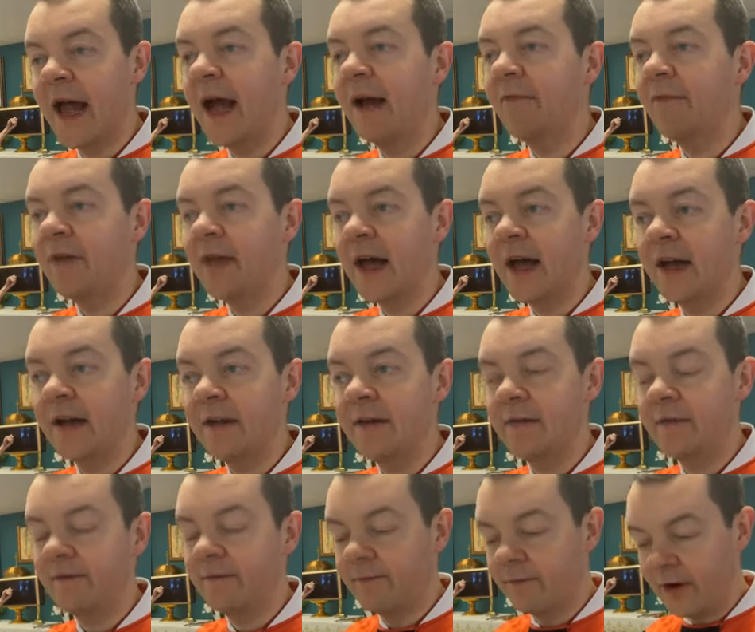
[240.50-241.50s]

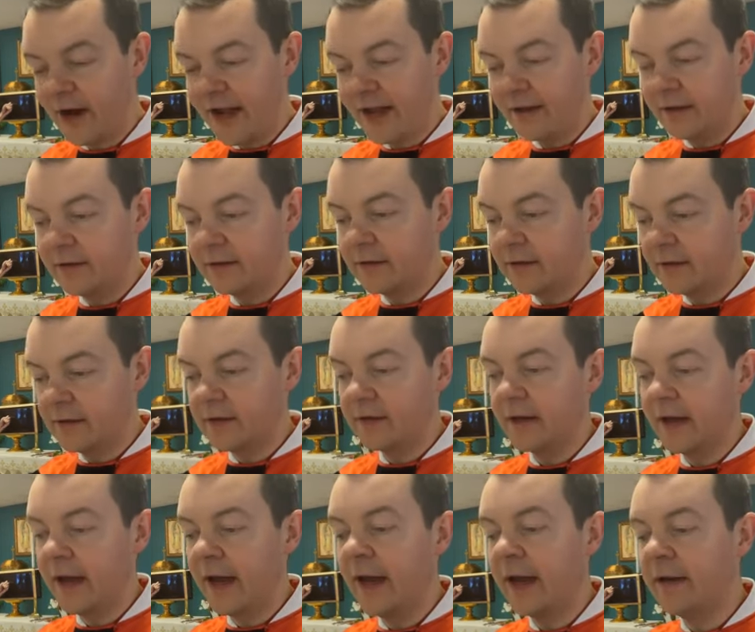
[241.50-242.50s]
Avignon,
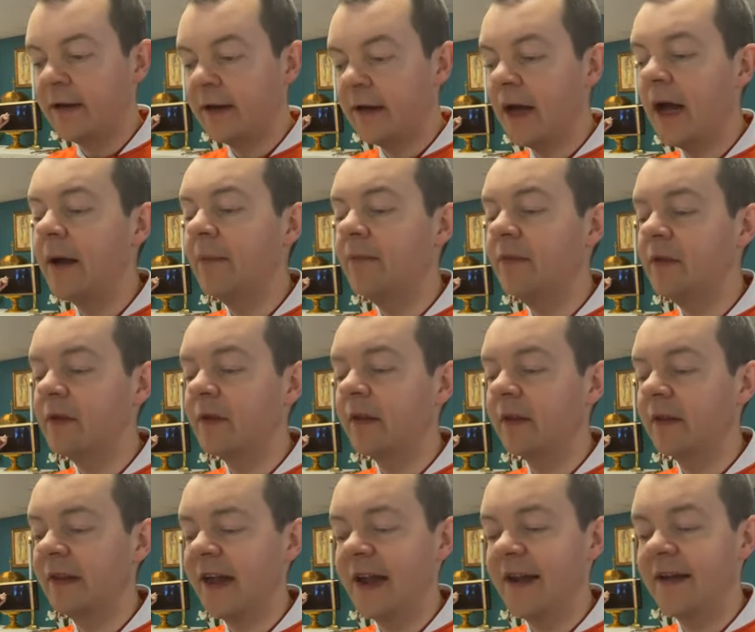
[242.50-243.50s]
France, and comes
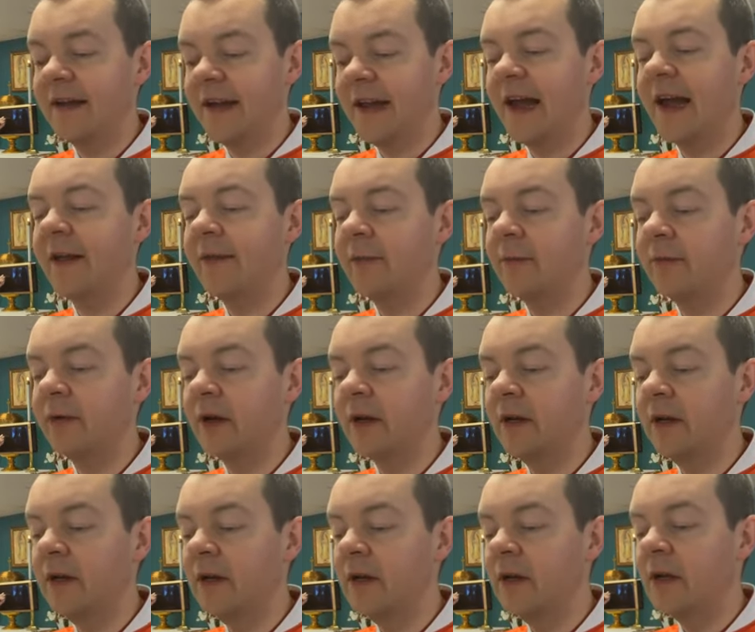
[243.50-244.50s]
St.
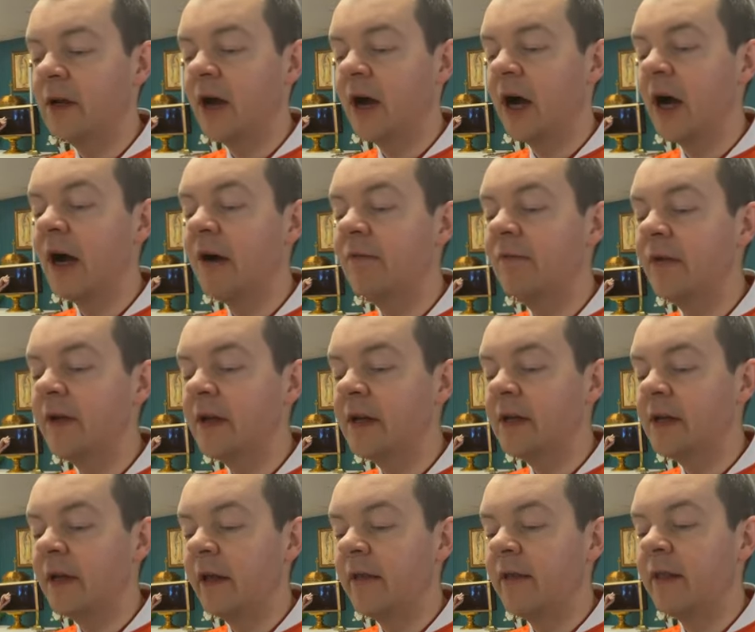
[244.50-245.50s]
Catherine of
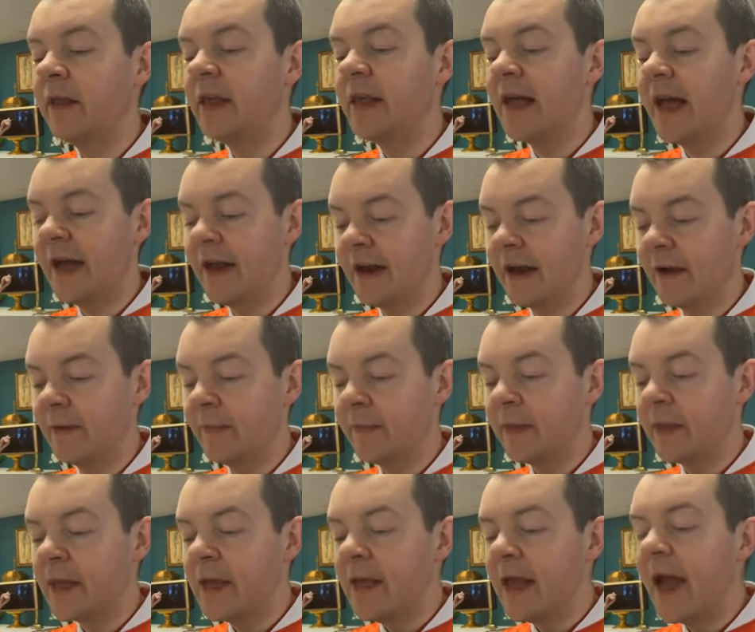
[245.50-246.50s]
Siena.
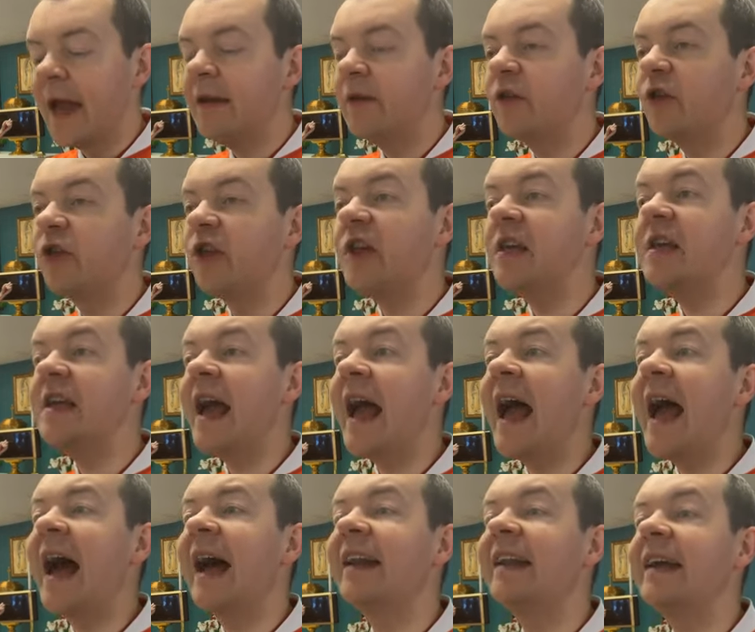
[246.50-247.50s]
And she
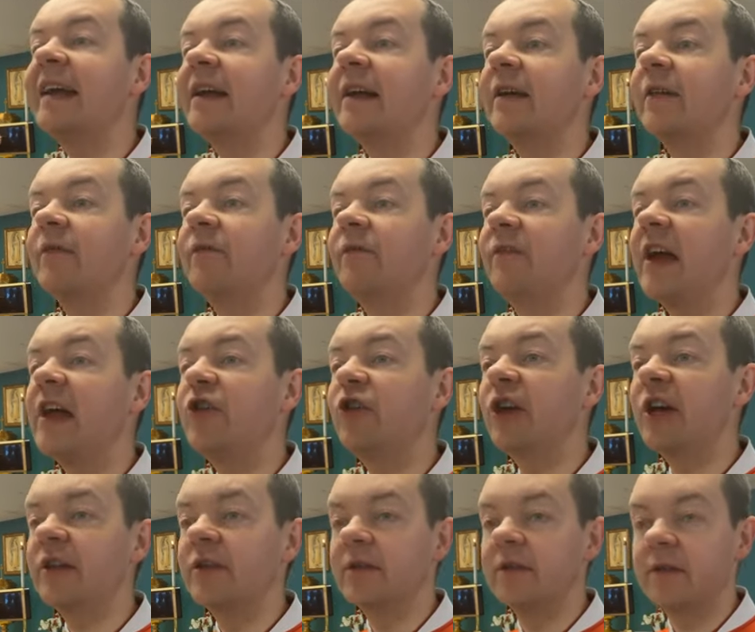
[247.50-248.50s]
had
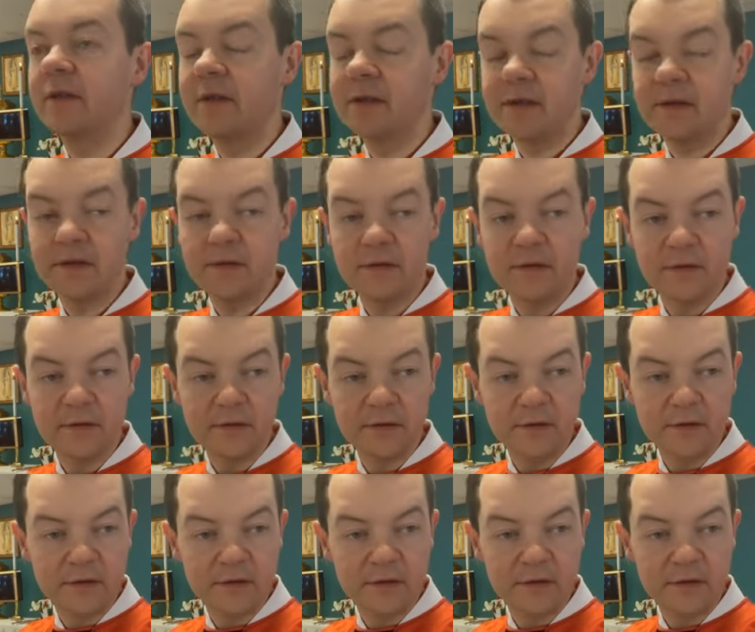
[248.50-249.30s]
visions